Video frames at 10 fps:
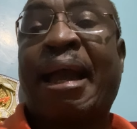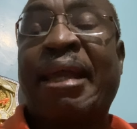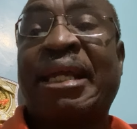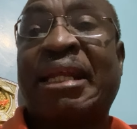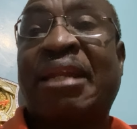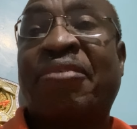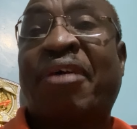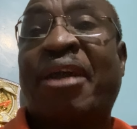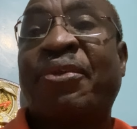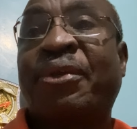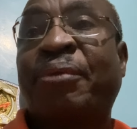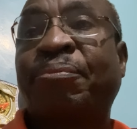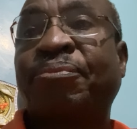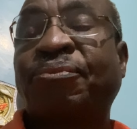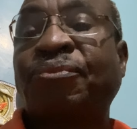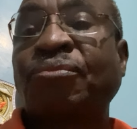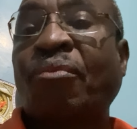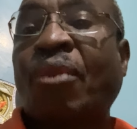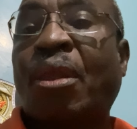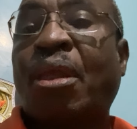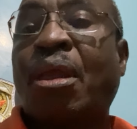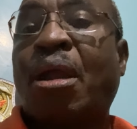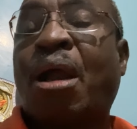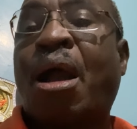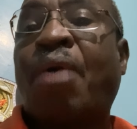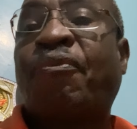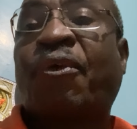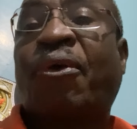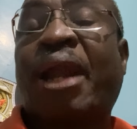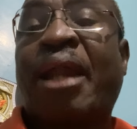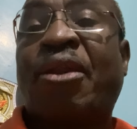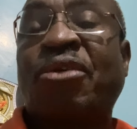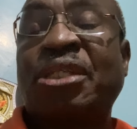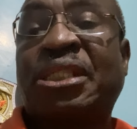really value him. For a long